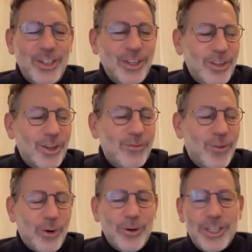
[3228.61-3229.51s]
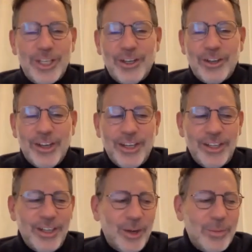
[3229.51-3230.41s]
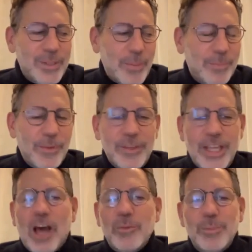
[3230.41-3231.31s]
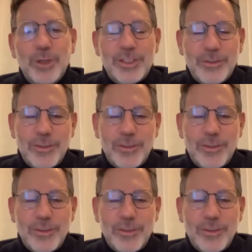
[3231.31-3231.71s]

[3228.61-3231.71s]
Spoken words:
Look forward to hearing, some of the outputs,